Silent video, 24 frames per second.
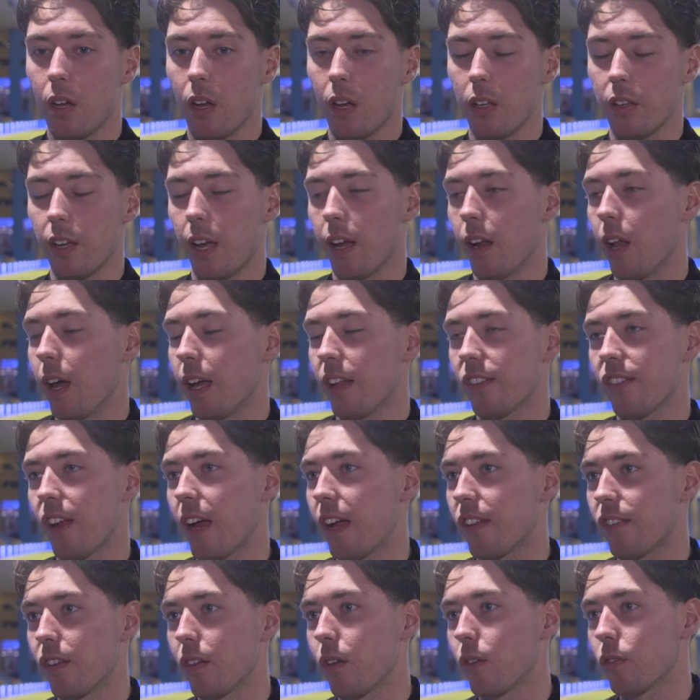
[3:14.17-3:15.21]
yeah, like you say,
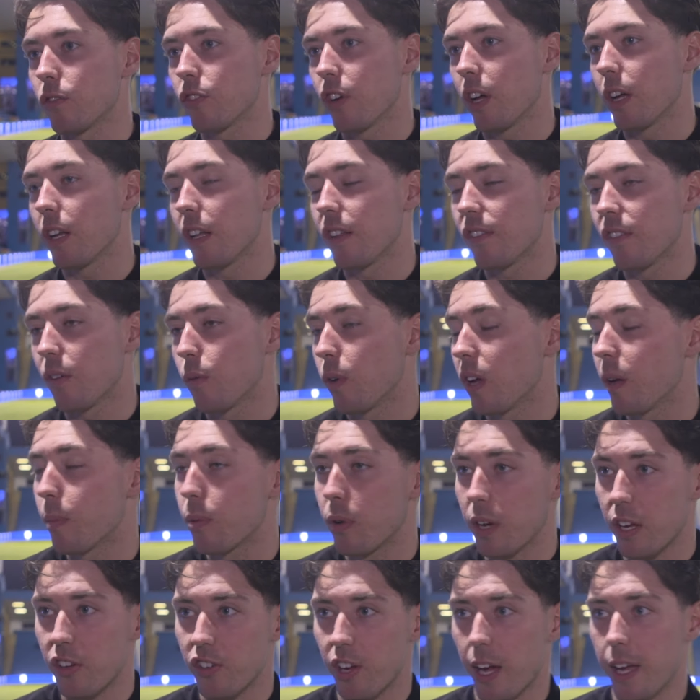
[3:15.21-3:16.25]
it's a long journey, so we
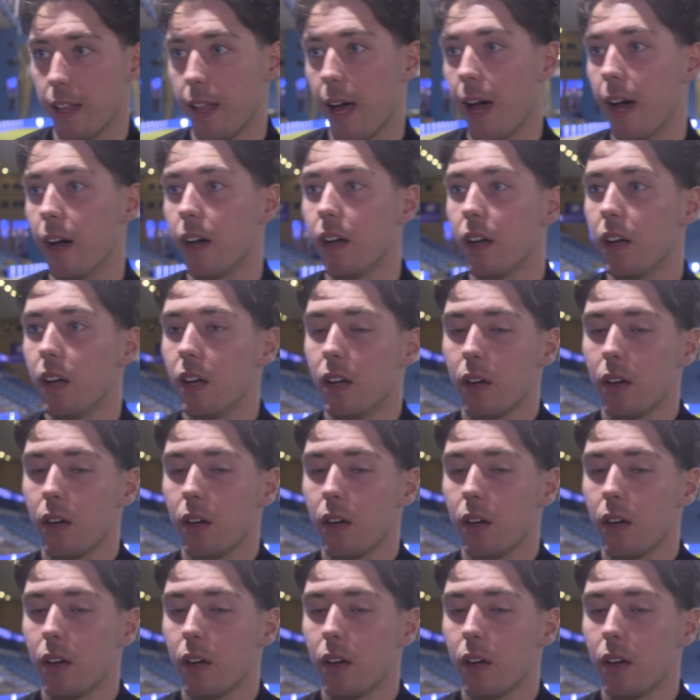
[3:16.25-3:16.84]
appreciate that.